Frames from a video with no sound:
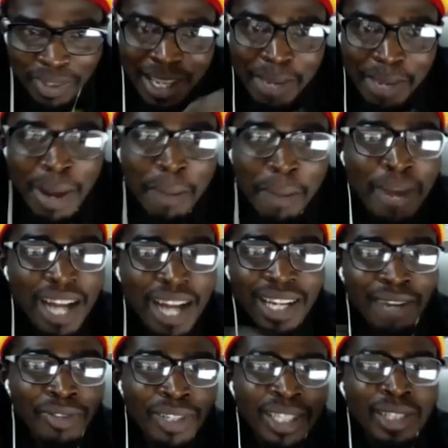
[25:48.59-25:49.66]
In my mind,
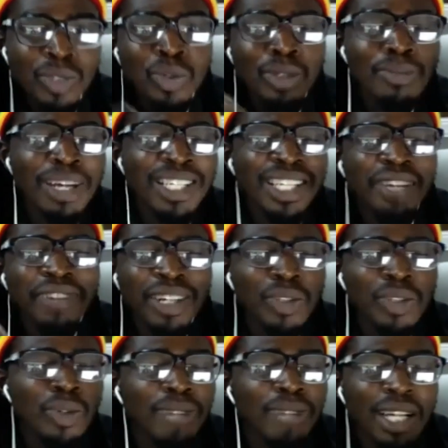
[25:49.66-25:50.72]
I've already told myself at
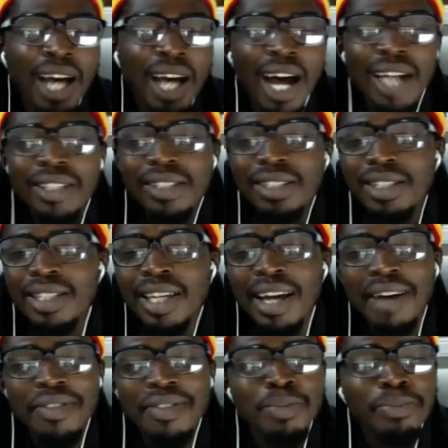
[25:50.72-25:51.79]
home that, this girl
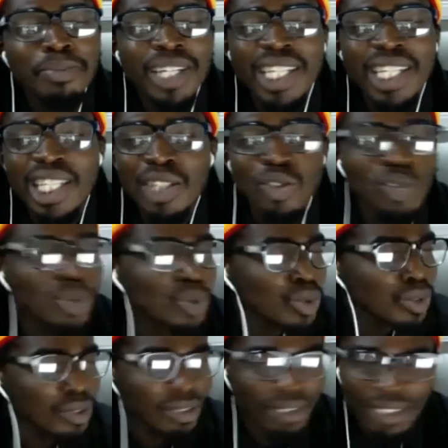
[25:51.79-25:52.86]
has spread the
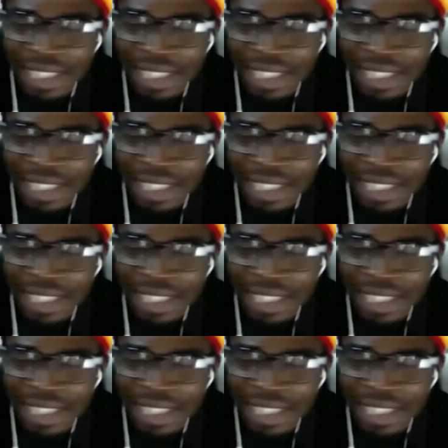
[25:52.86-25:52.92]
news.